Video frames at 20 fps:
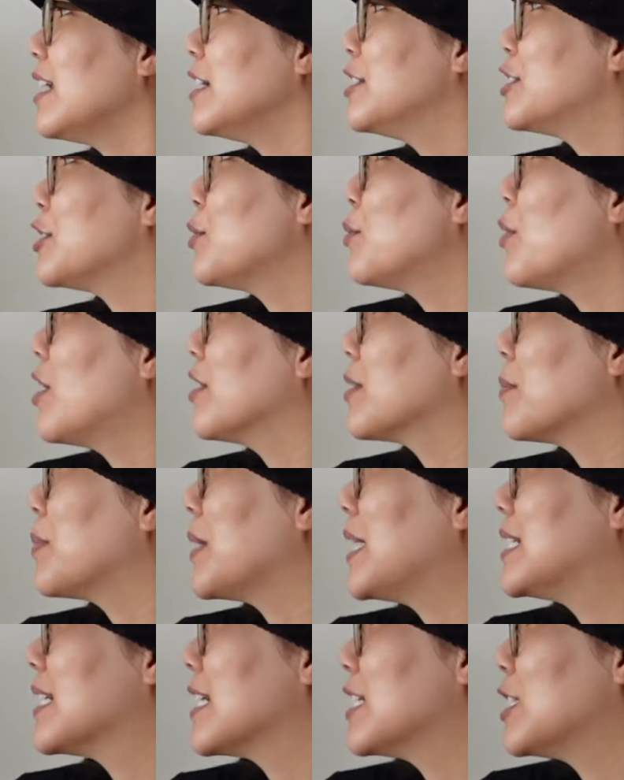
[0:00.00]
I do want the
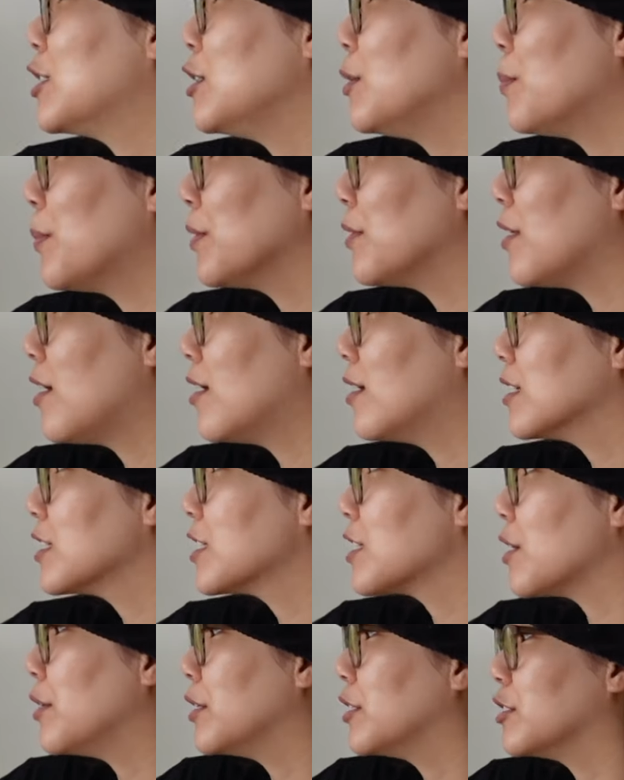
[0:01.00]
plant to get super long
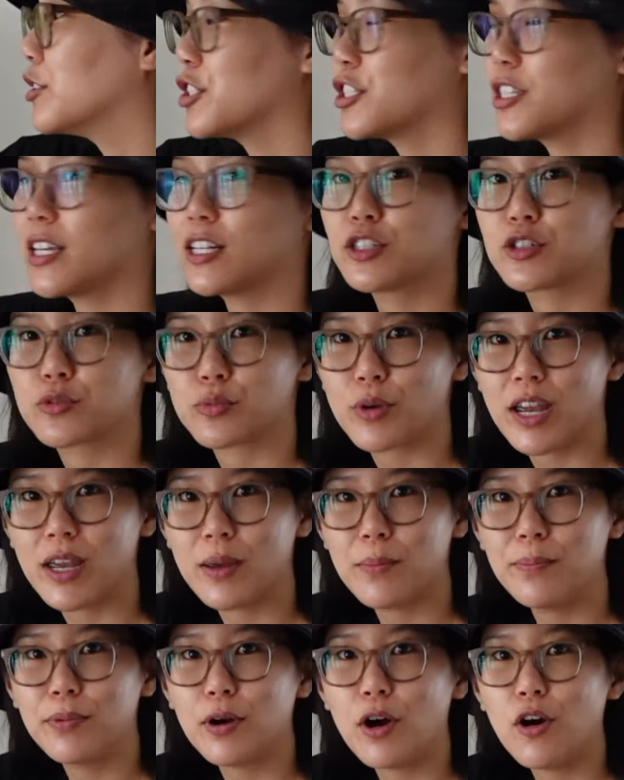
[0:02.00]
so it'll just like
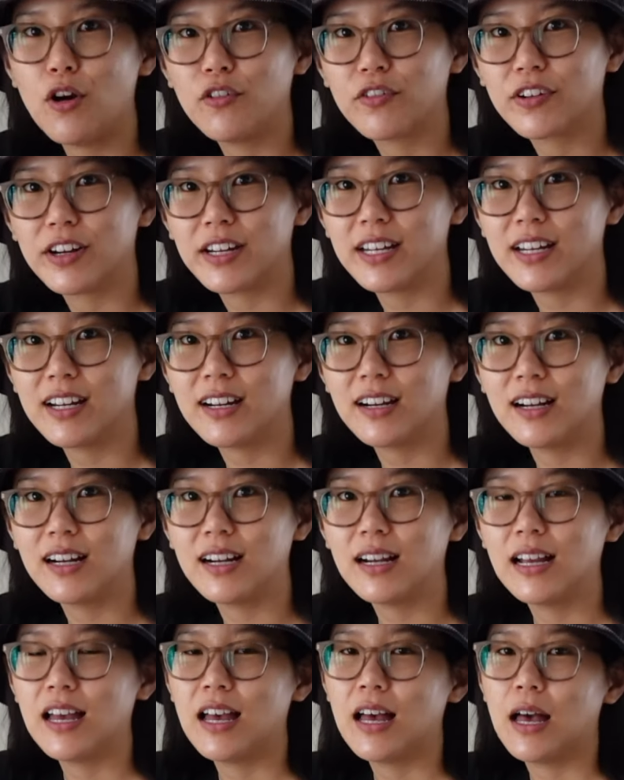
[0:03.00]
drape over here,